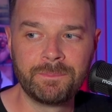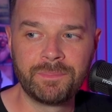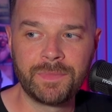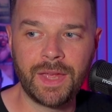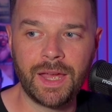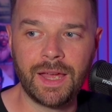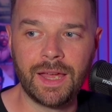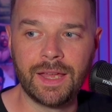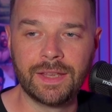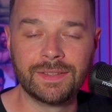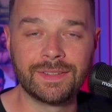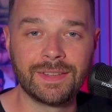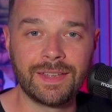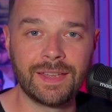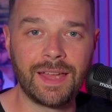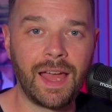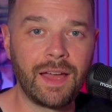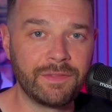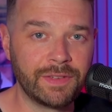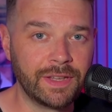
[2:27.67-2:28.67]
and
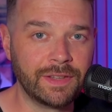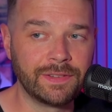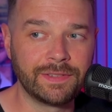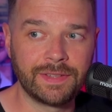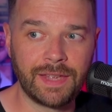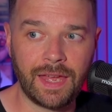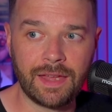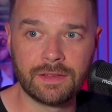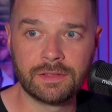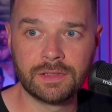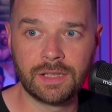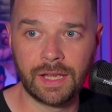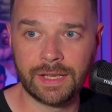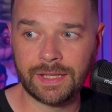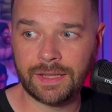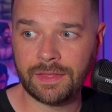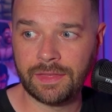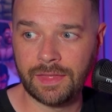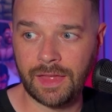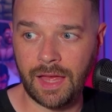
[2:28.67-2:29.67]
have it set
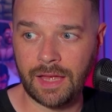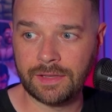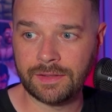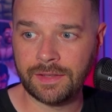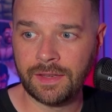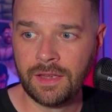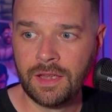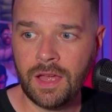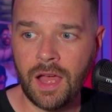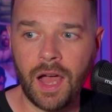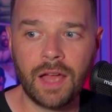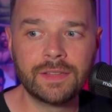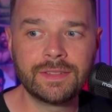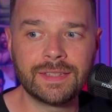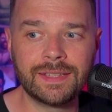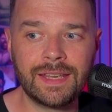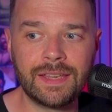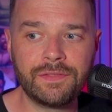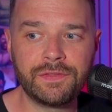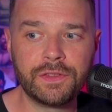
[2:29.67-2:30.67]
like that.
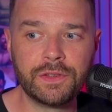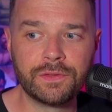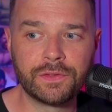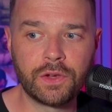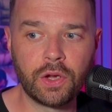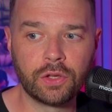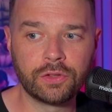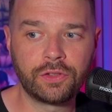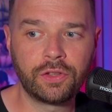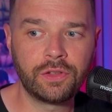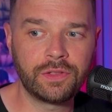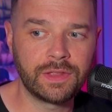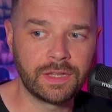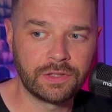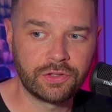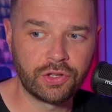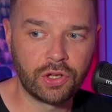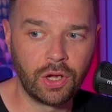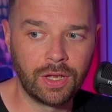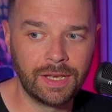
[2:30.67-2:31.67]
Underneath, you've got two
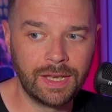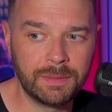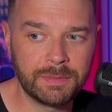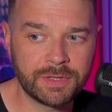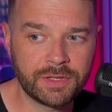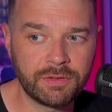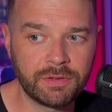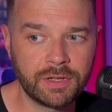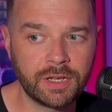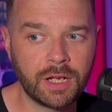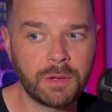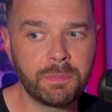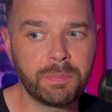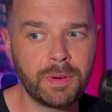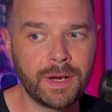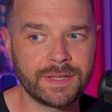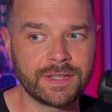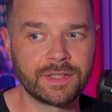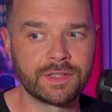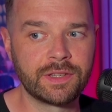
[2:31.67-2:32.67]
things. You've got a limiter and a
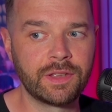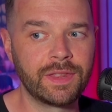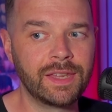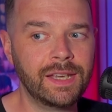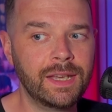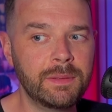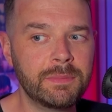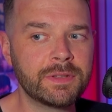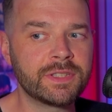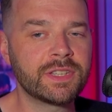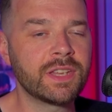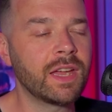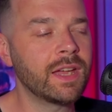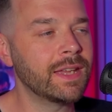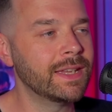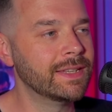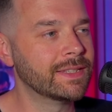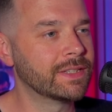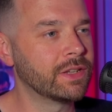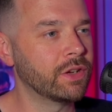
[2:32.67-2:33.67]
compressor. So the
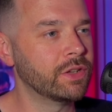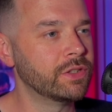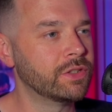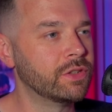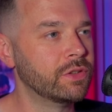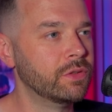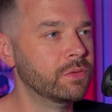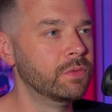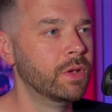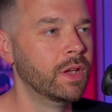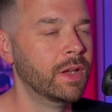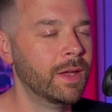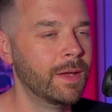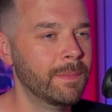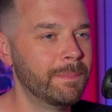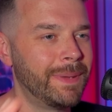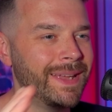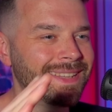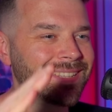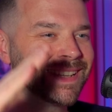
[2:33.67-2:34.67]
limiter is going to
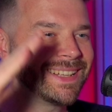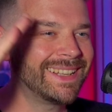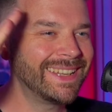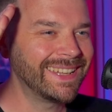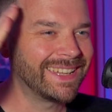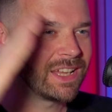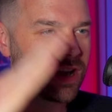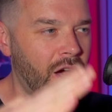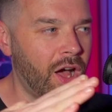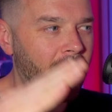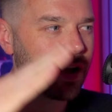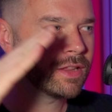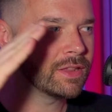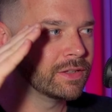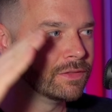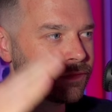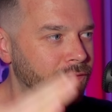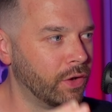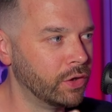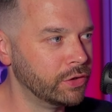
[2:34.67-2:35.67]
basically cut
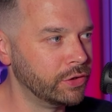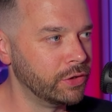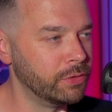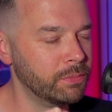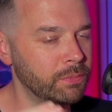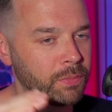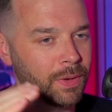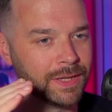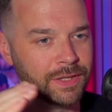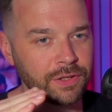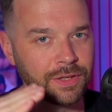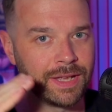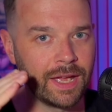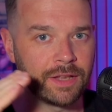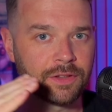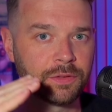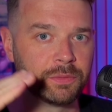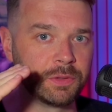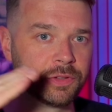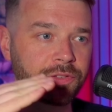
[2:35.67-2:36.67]
the volume when you
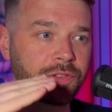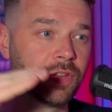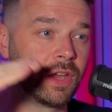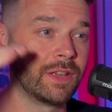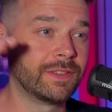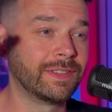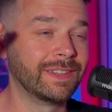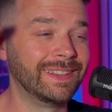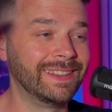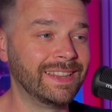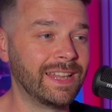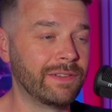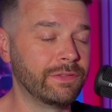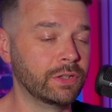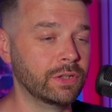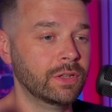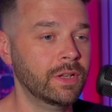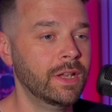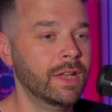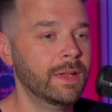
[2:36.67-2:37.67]
get to a certain
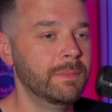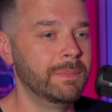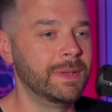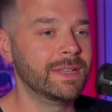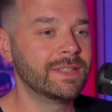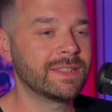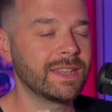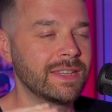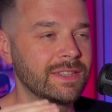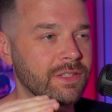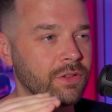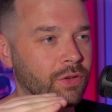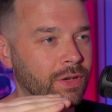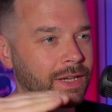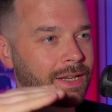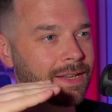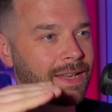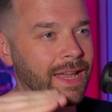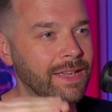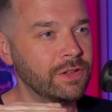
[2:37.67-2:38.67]
level. Means it's not
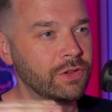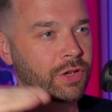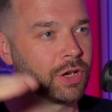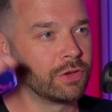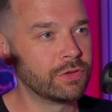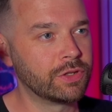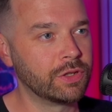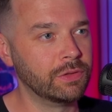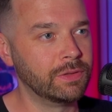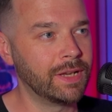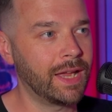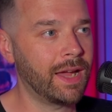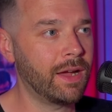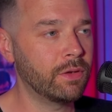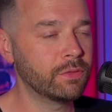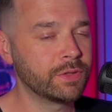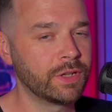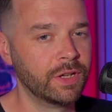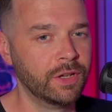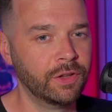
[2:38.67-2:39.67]
going to let you go too
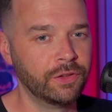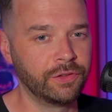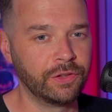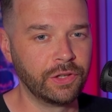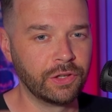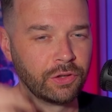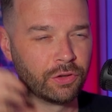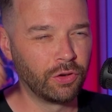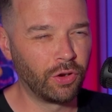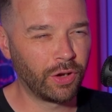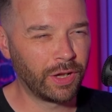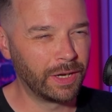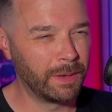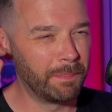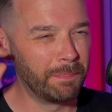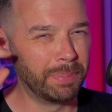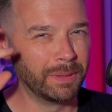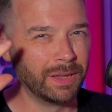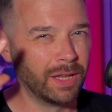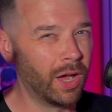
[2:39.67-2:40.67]
loud, so you're not going to
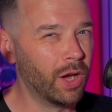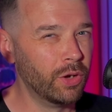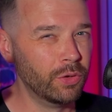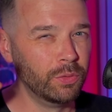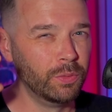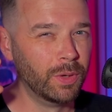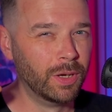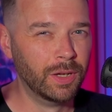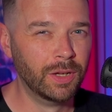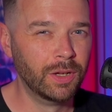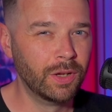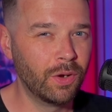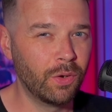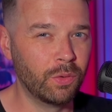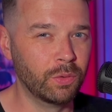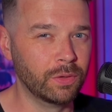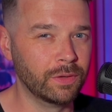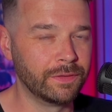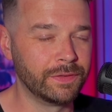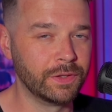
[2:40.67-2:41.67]
blow
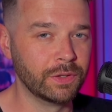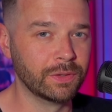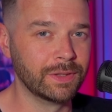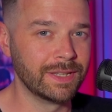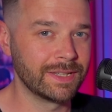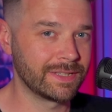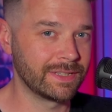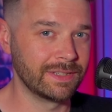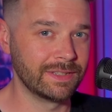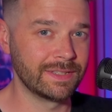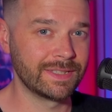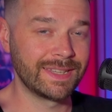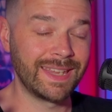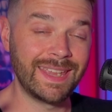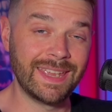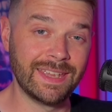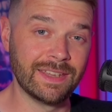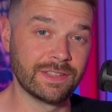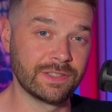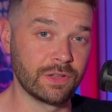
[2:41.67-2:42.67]
all of your listeners'
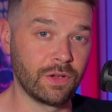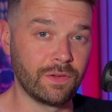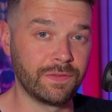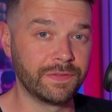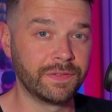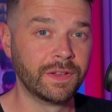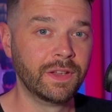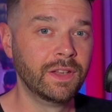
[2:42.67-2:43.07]
ears off,